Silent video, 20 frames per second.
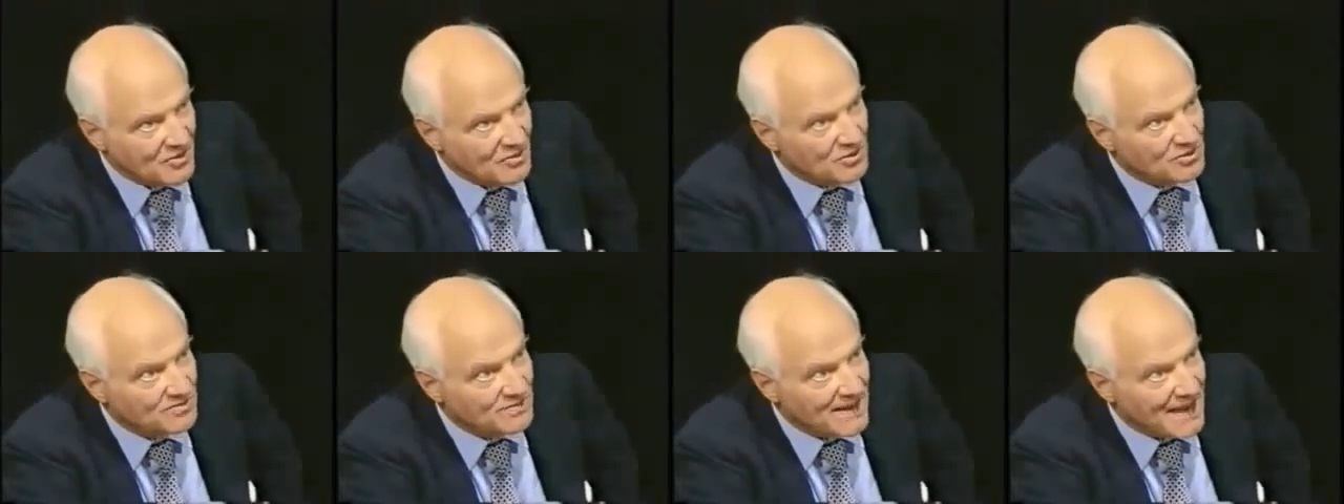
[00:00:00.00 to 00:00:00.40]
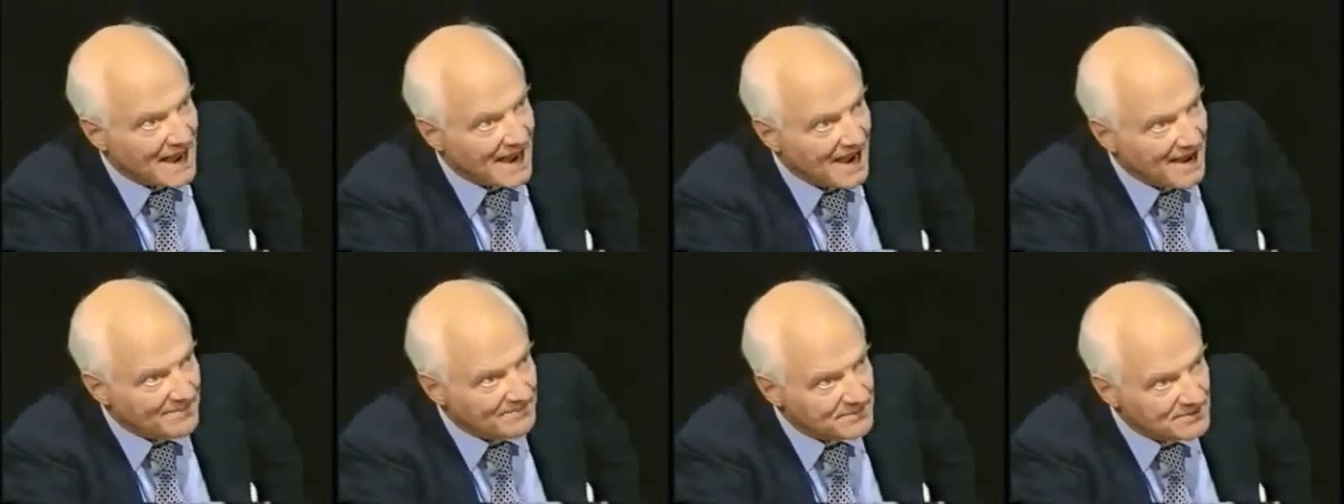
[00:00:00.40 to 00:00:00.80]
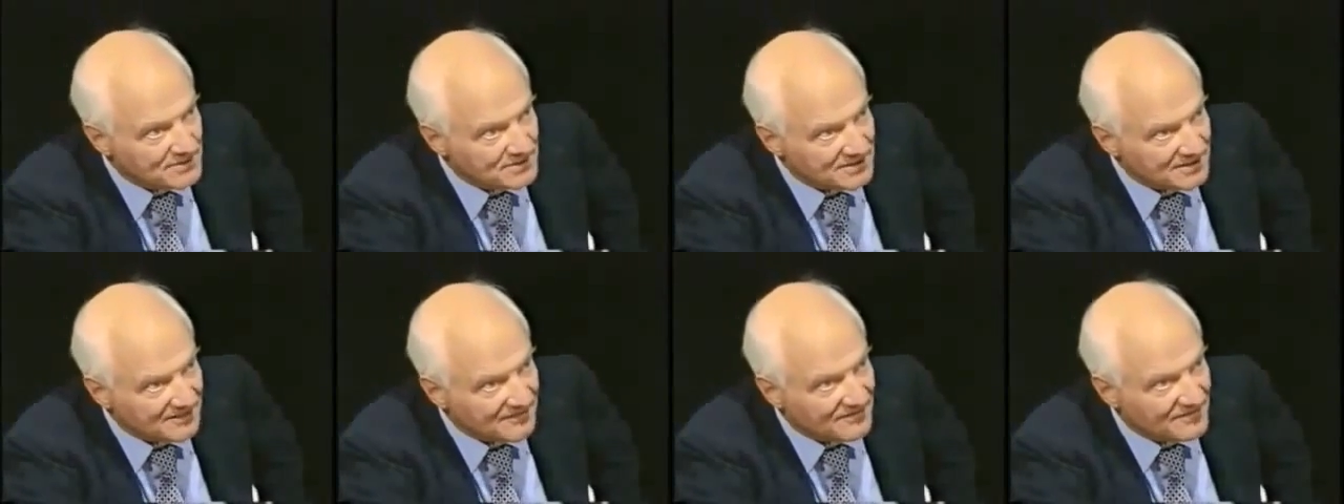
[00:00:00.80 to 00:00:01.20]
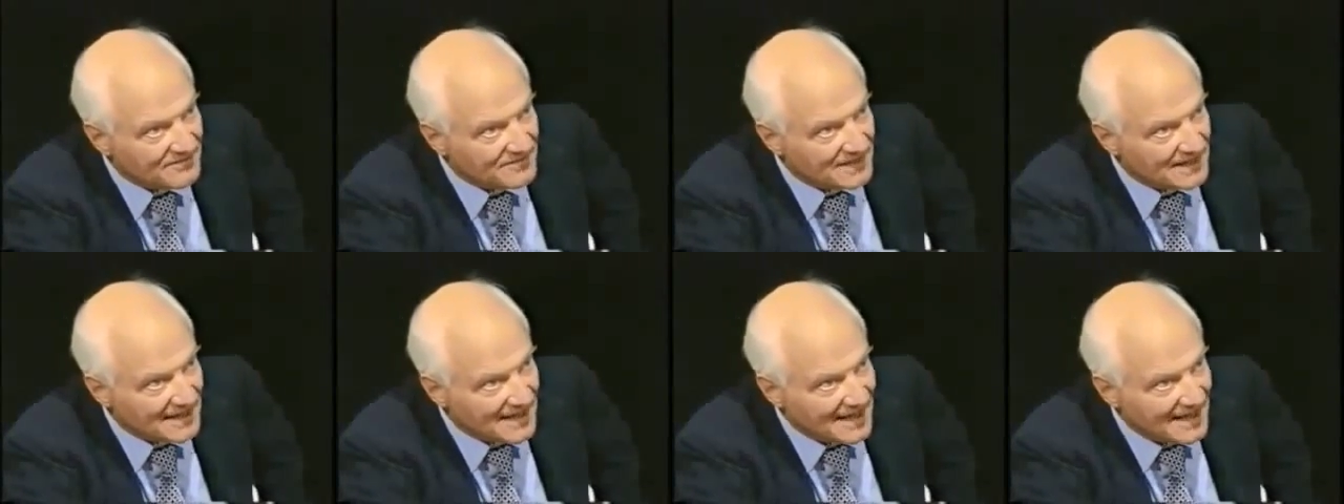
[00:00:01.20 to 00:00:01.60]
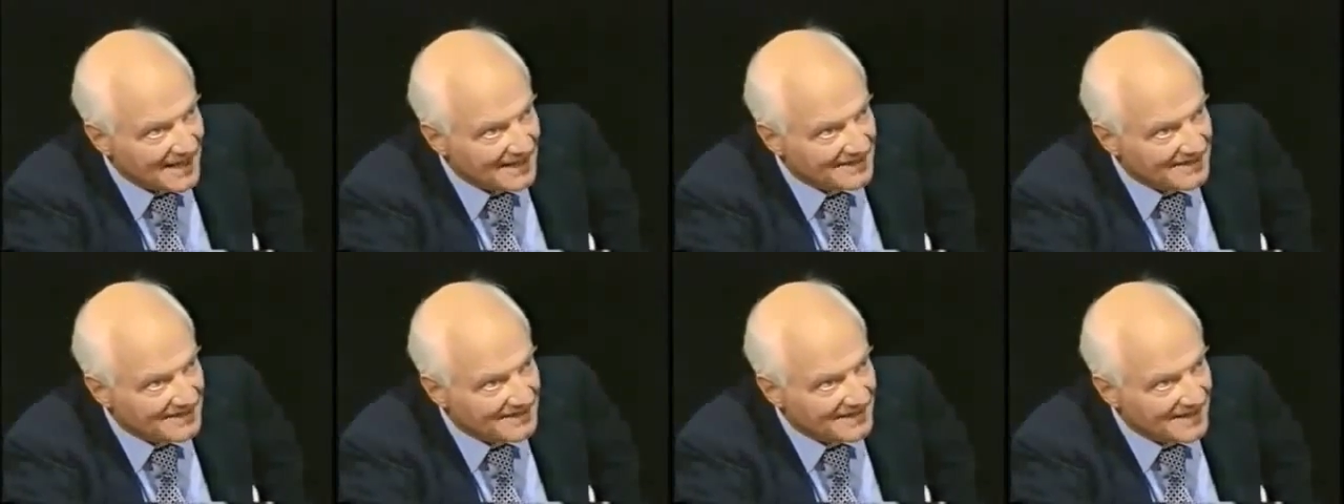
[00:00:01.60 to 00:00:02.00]
would be uprooted from the
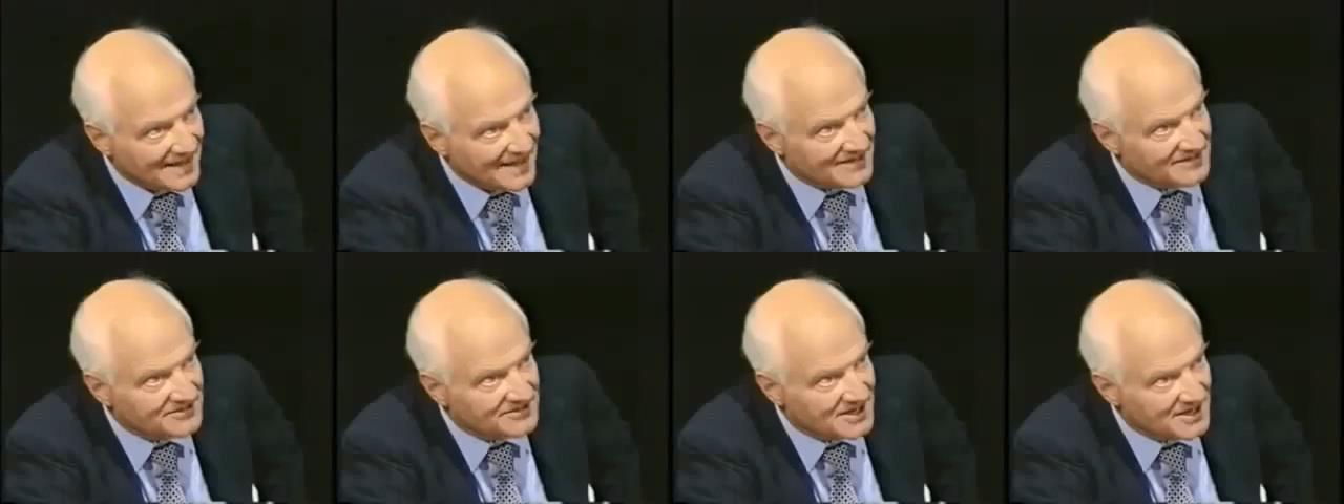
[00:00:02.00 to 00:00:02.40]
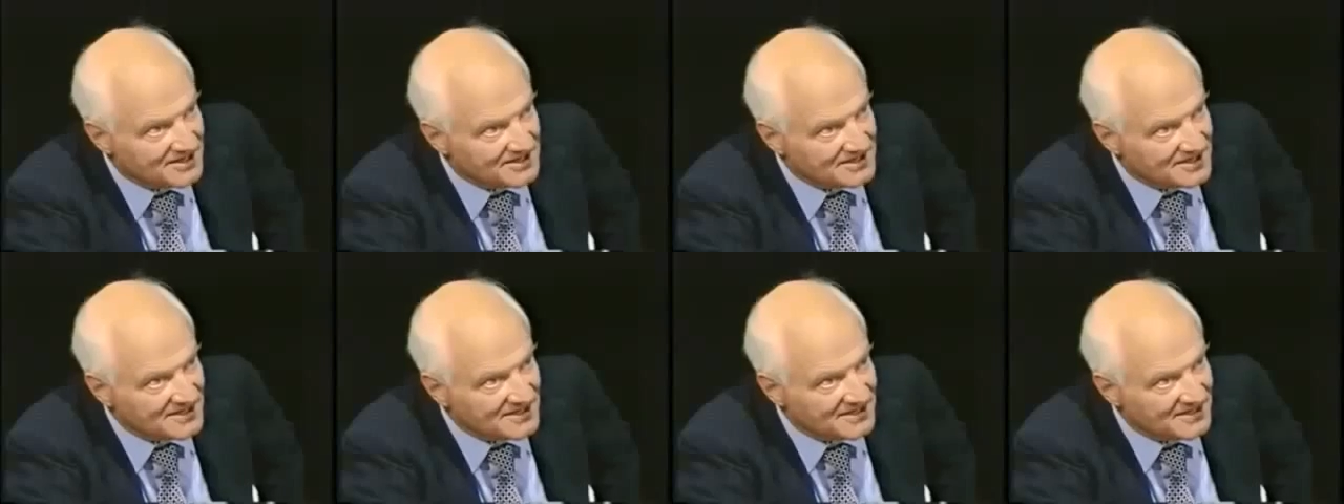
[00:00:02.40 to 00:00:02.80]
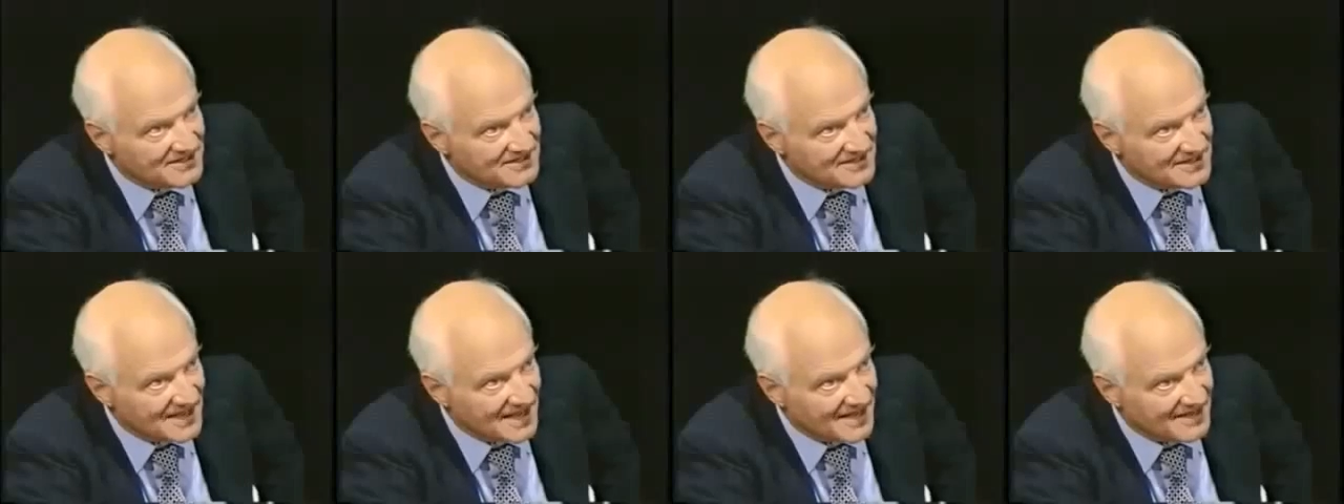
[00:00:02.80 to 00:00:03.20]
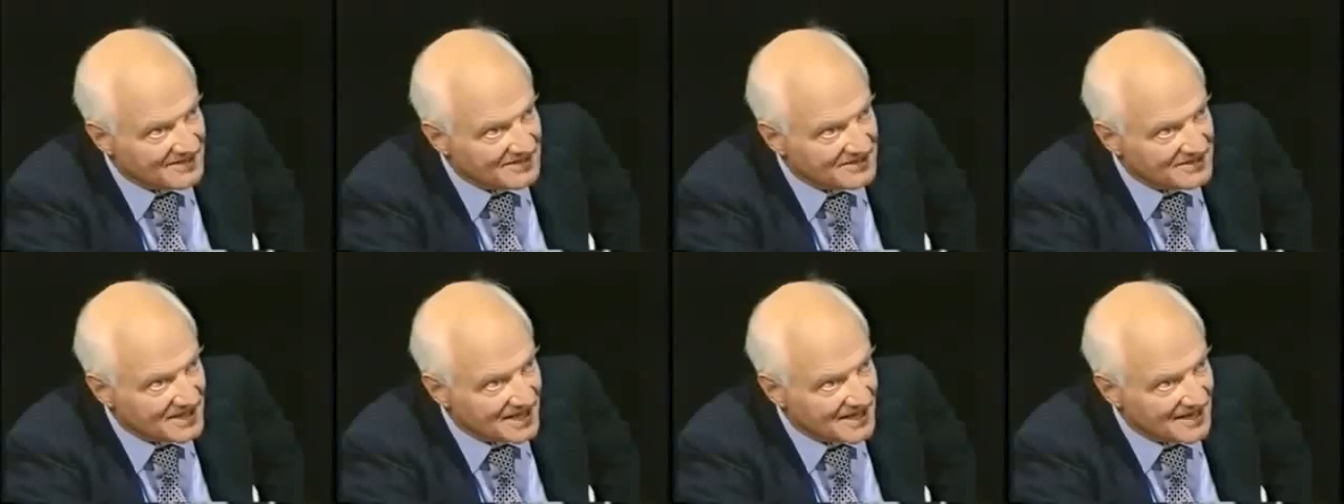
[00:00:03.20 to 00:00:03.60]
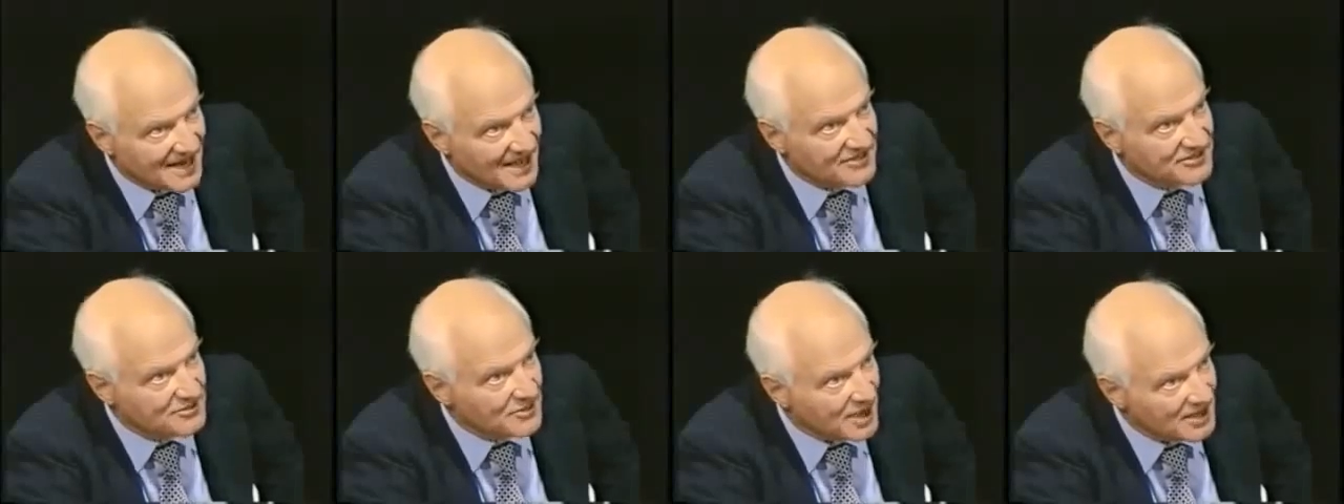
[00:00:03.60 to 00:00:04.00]
land and chased into the towns.
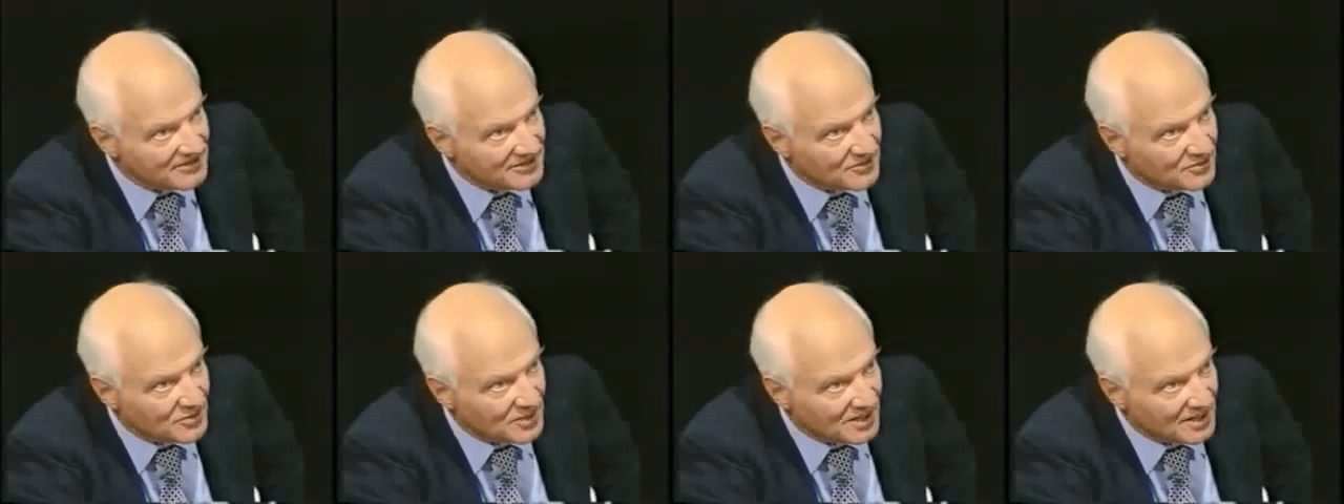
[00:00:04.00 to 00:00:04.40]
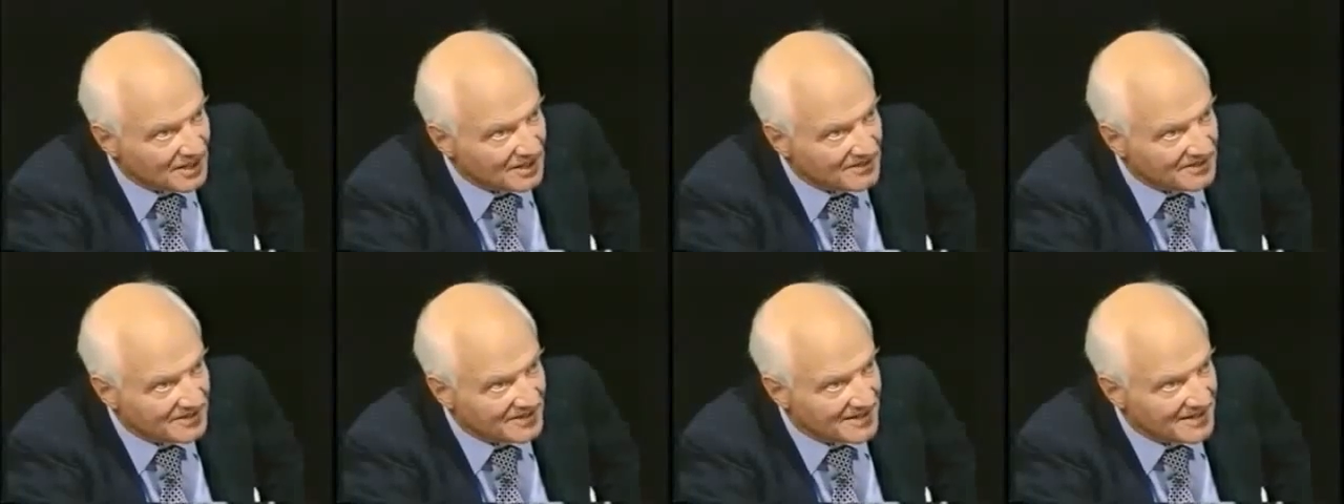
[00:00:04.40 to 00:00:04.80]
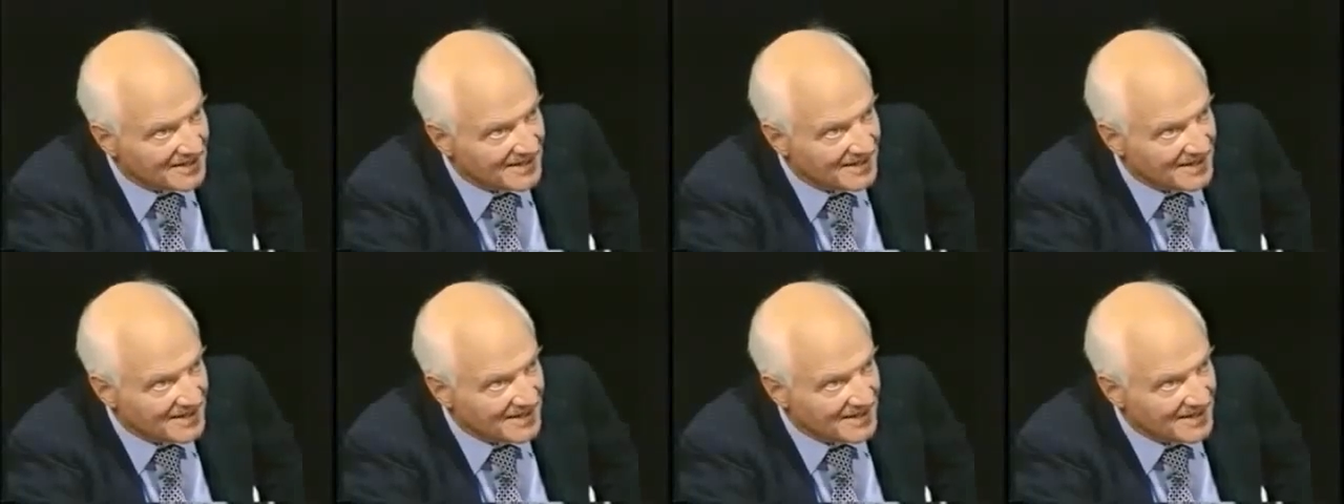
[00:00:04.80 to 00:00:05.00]
Now, throughout the world,